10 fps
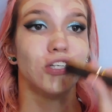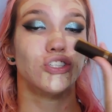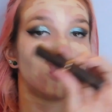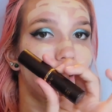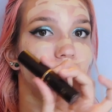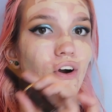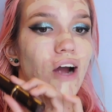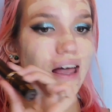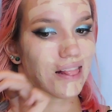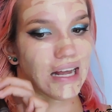So far,
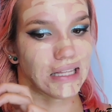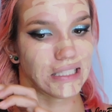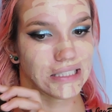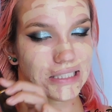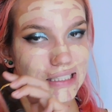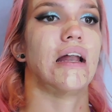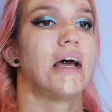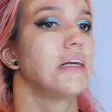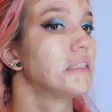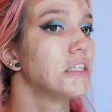I like this, and
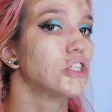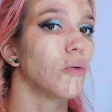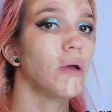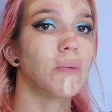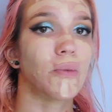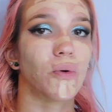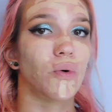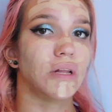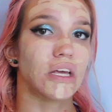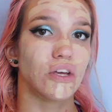I see so many people
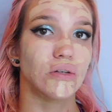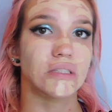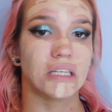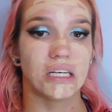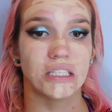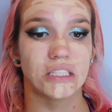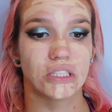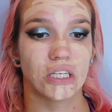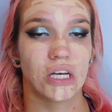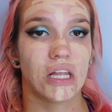when they use this,